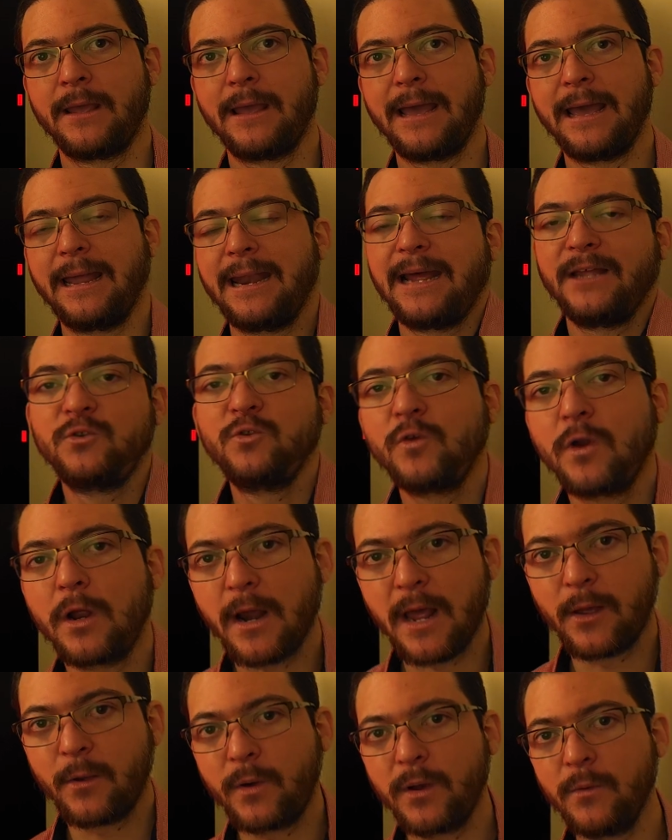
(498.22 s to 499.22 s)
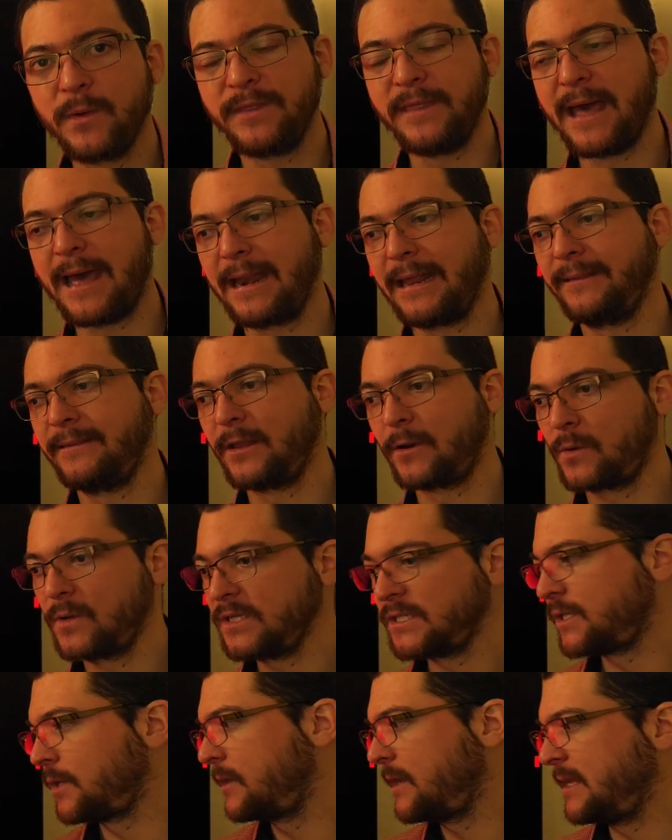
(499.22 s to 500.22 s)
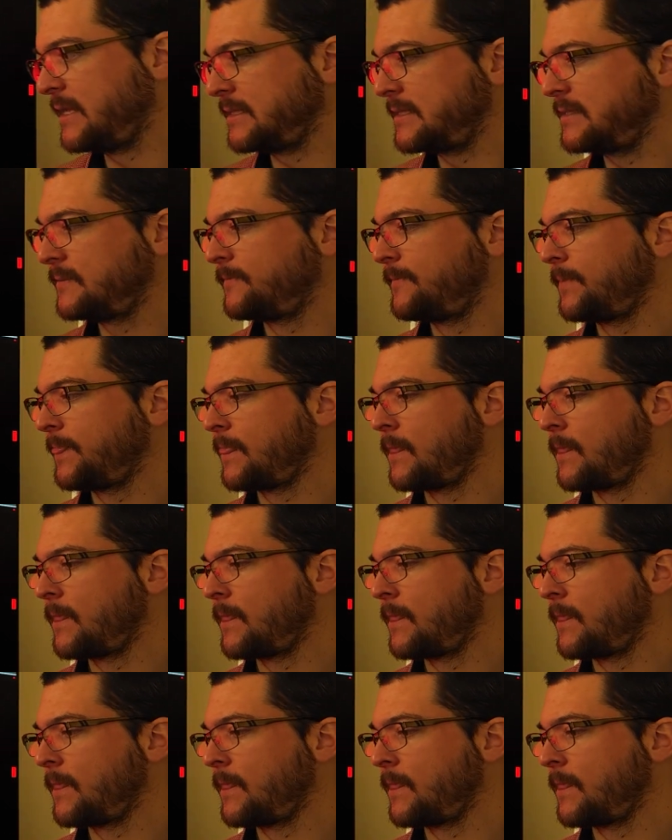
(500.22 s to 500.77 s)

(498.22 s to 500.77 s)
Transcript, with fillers: And I do not agree with that. And the reason is,